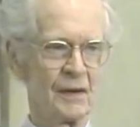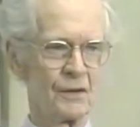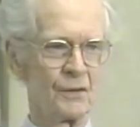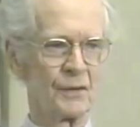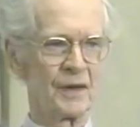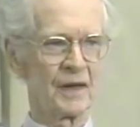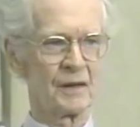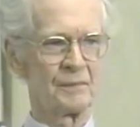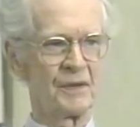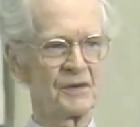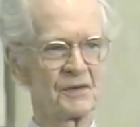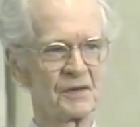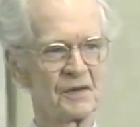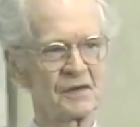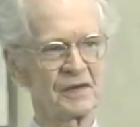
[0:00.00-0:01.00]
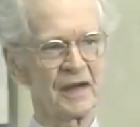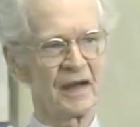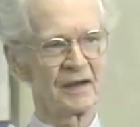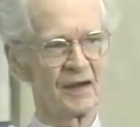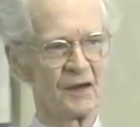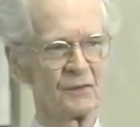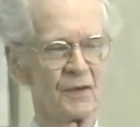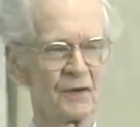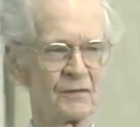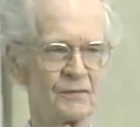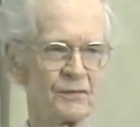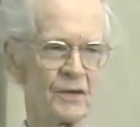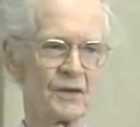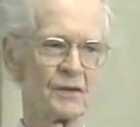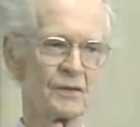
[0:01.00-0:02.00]
you get a pigeon to stand on one
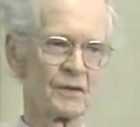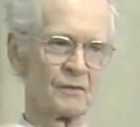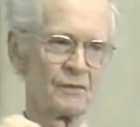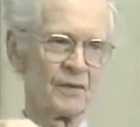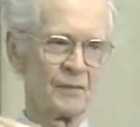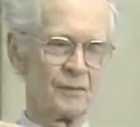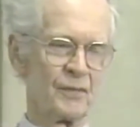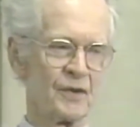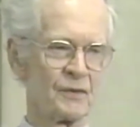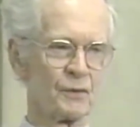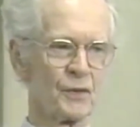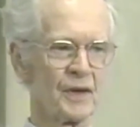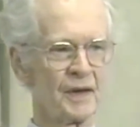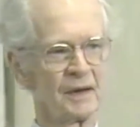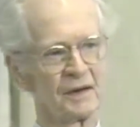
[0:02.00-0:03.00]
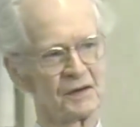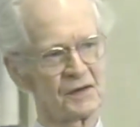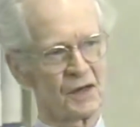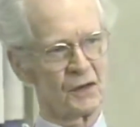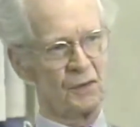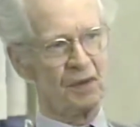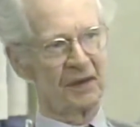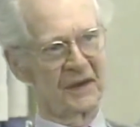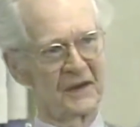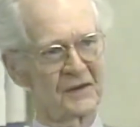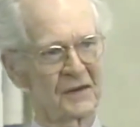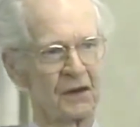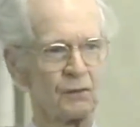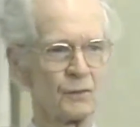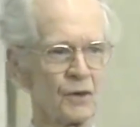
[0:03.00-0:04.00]
foot or to flip one wing and so on.
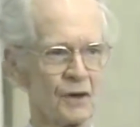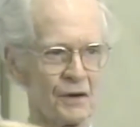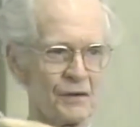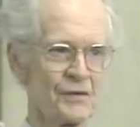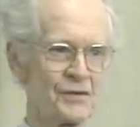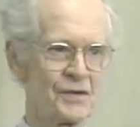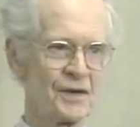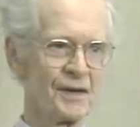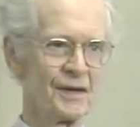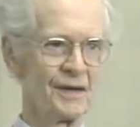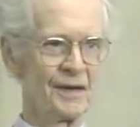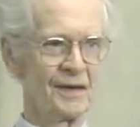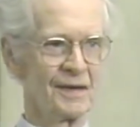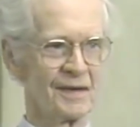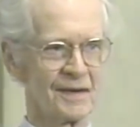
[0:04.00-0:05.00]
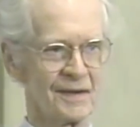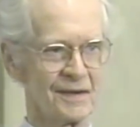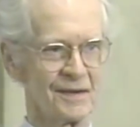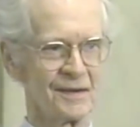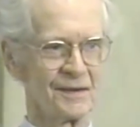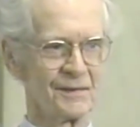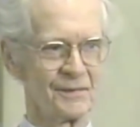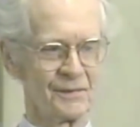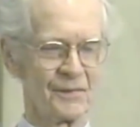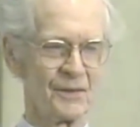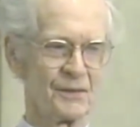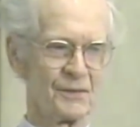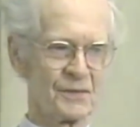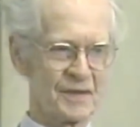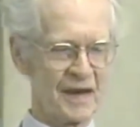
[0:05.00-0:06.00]
These are words. Uh,
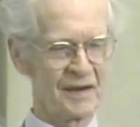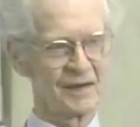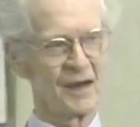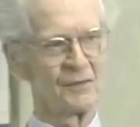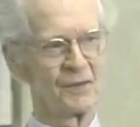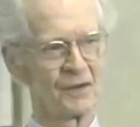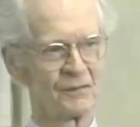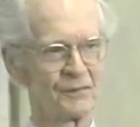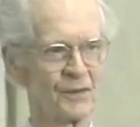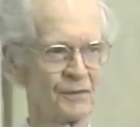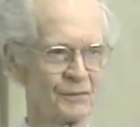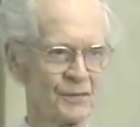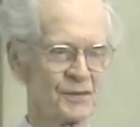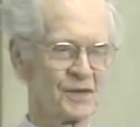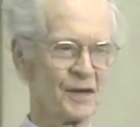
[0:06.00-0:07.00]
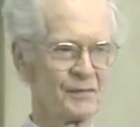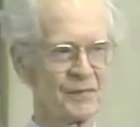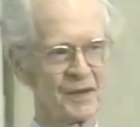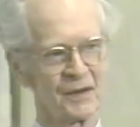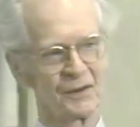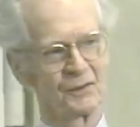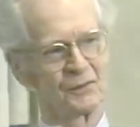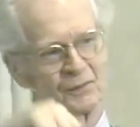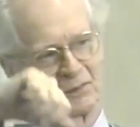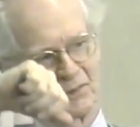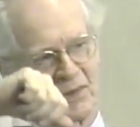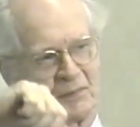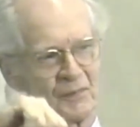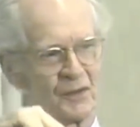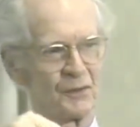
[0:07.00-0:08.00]
you stand on one foot for something, you
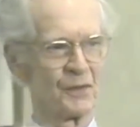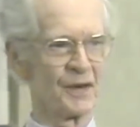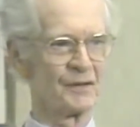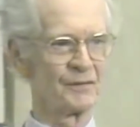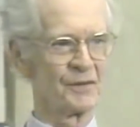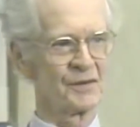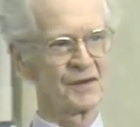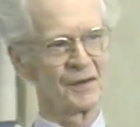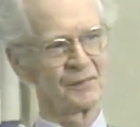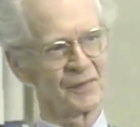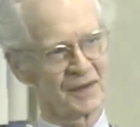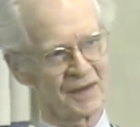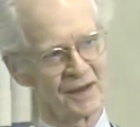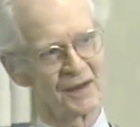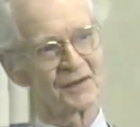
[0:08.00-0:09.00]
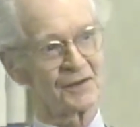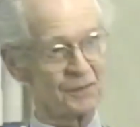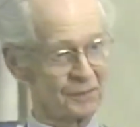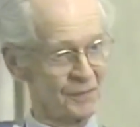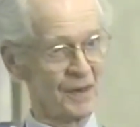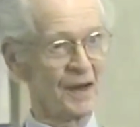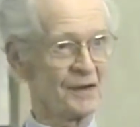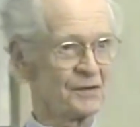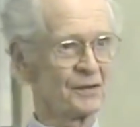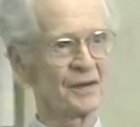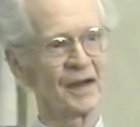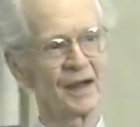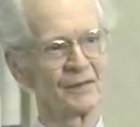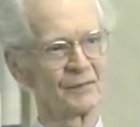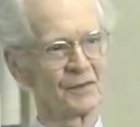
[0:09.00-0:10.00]
flip your wing for something else, you nod your
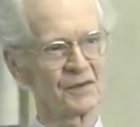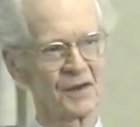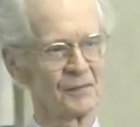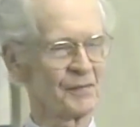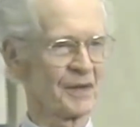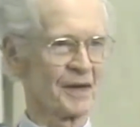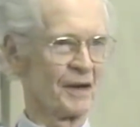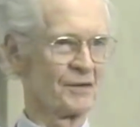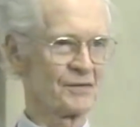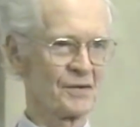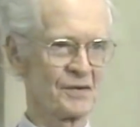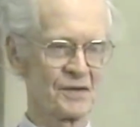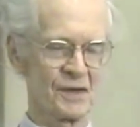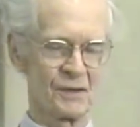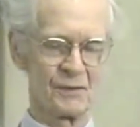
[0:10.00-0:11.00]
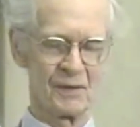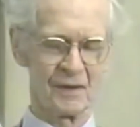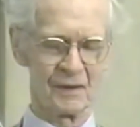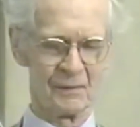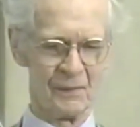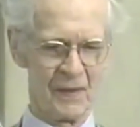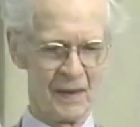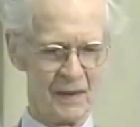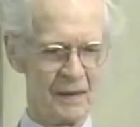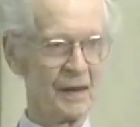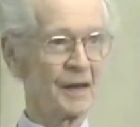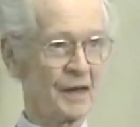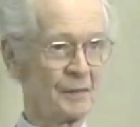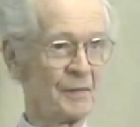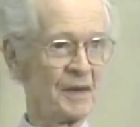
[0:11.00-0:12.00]
head for something else, and so on.
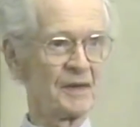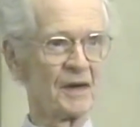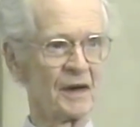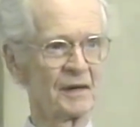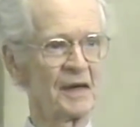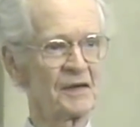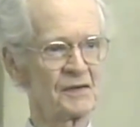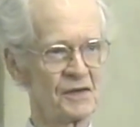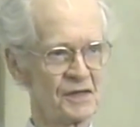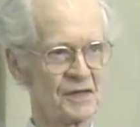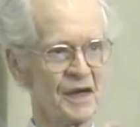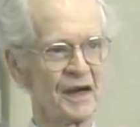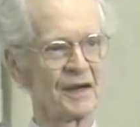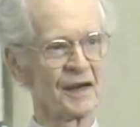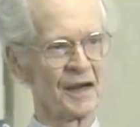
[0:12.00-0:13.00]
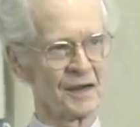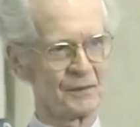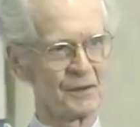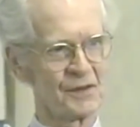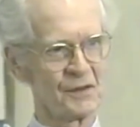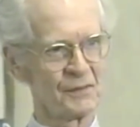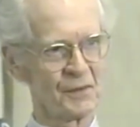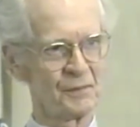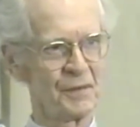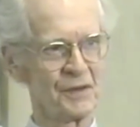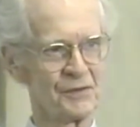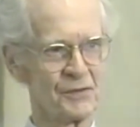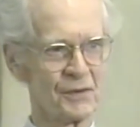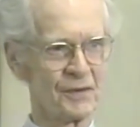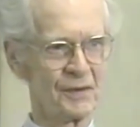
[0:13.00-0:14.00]
It can be done. That's the sign language of the
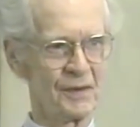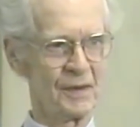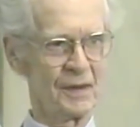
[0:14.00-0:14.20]
pigeon.